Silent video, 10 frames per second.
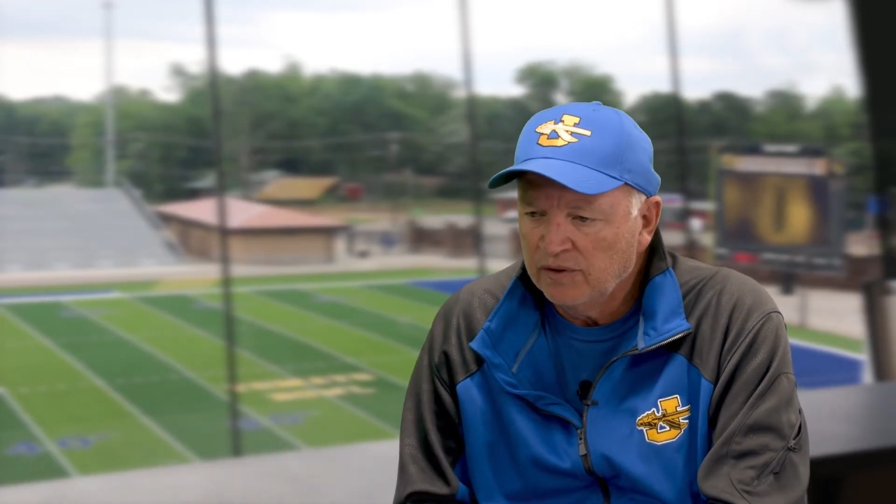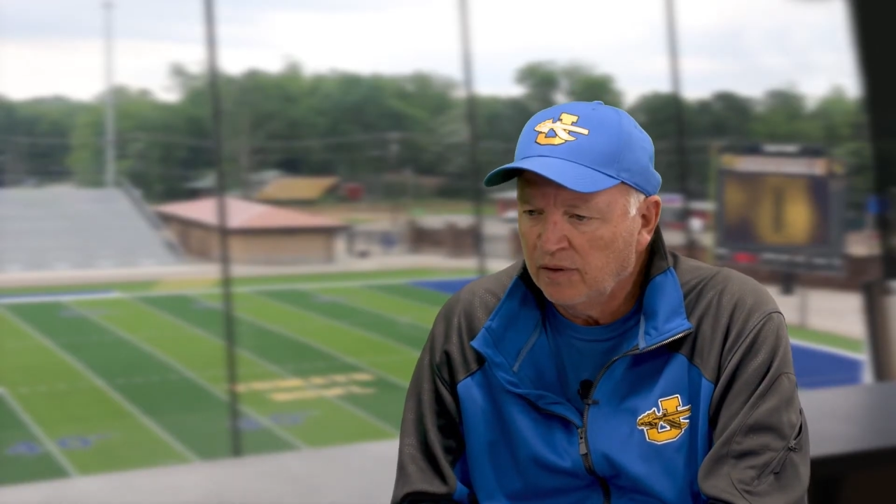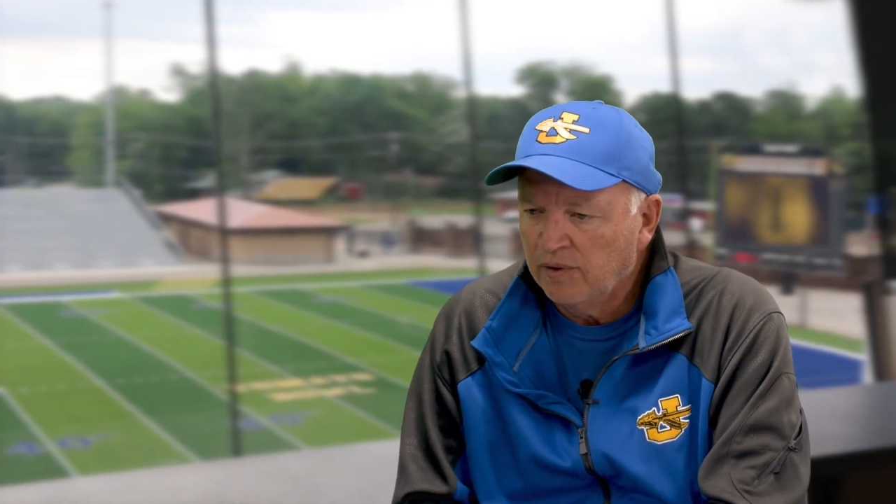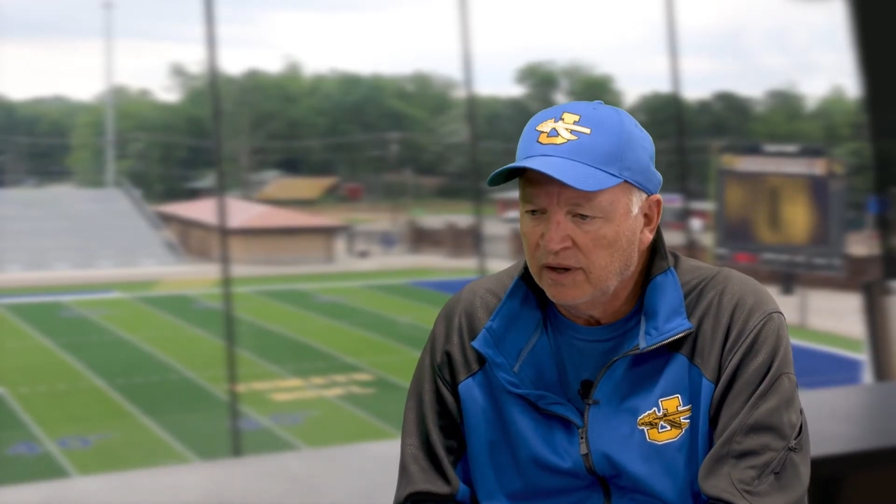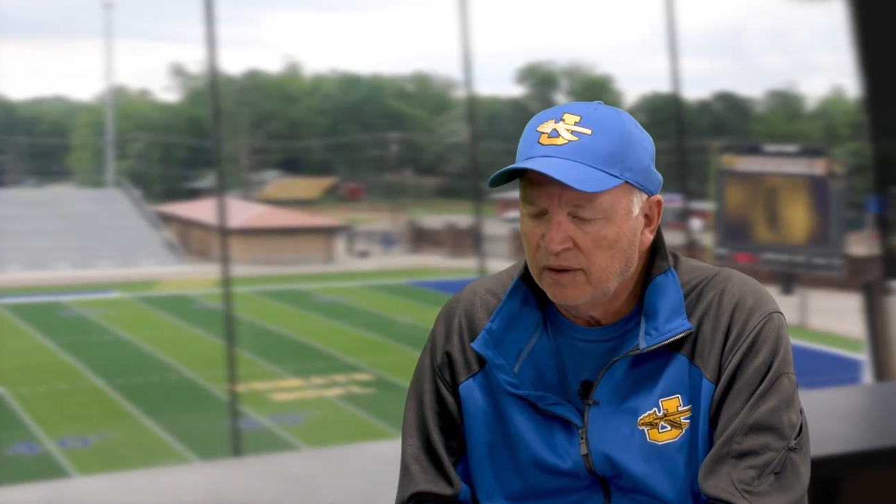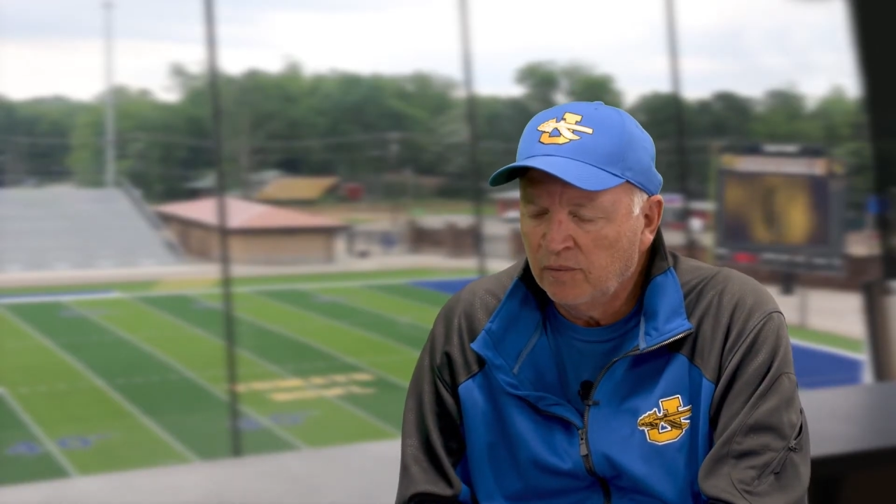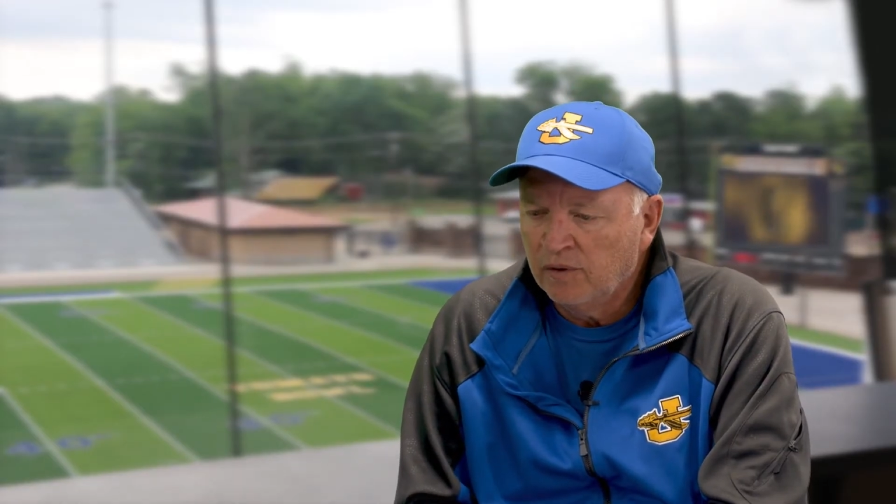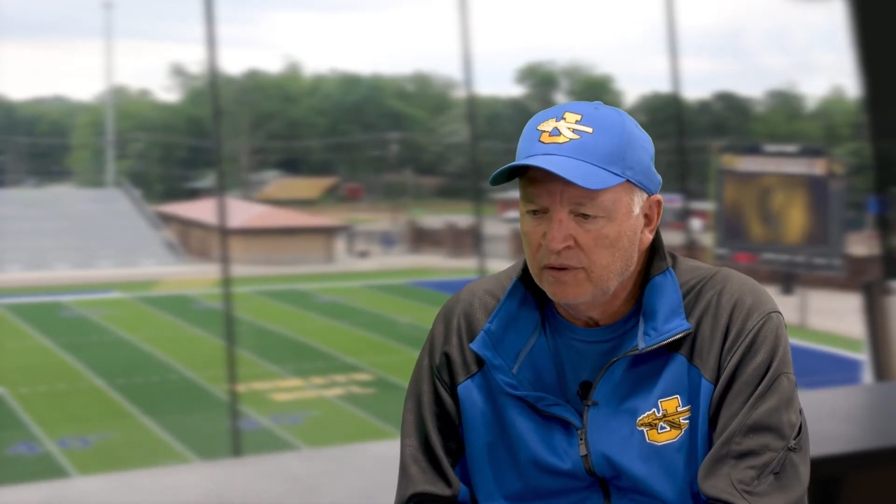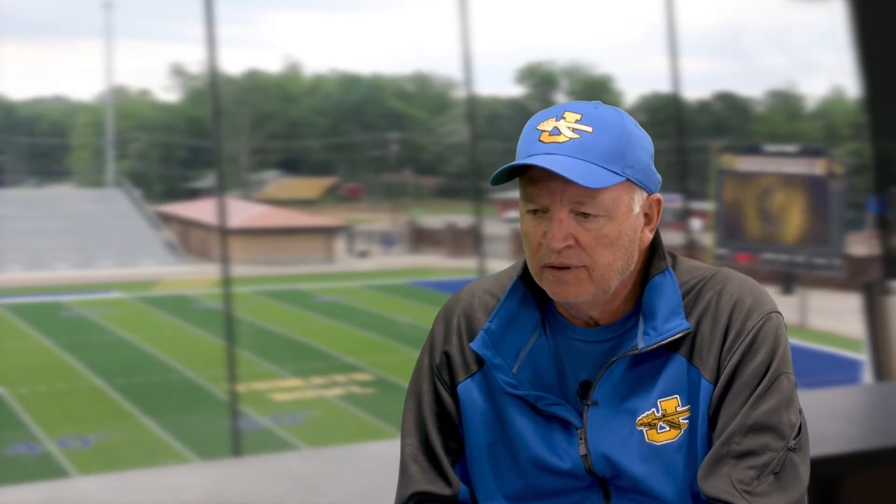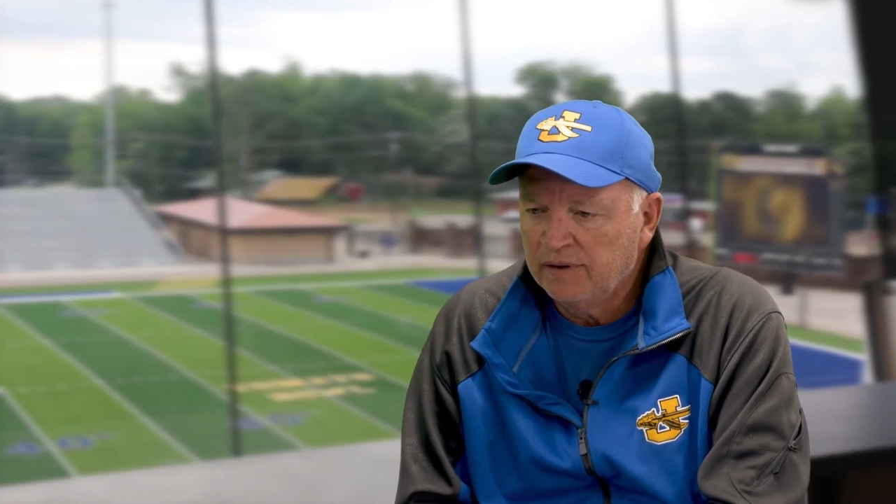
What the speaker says: thought we had one,